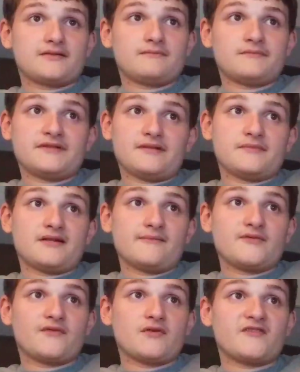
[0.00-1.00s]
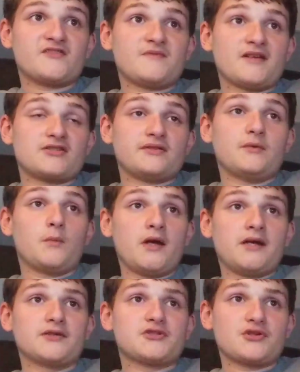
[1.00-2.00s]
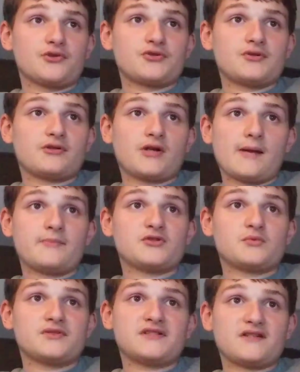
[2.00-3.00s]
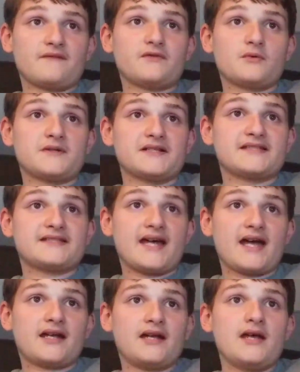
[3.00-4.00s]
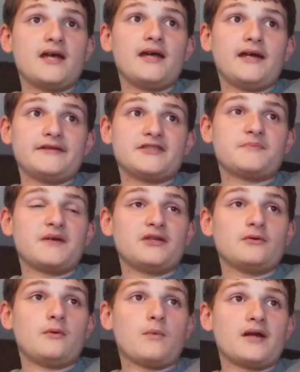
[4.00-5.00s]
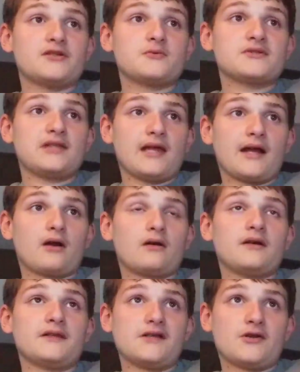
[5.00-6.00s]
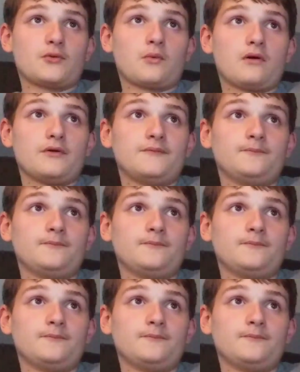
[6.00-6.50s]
Sometimes for especially wicked children, Krampus would stuff you in his sack and speed you away to his lair in the underworld.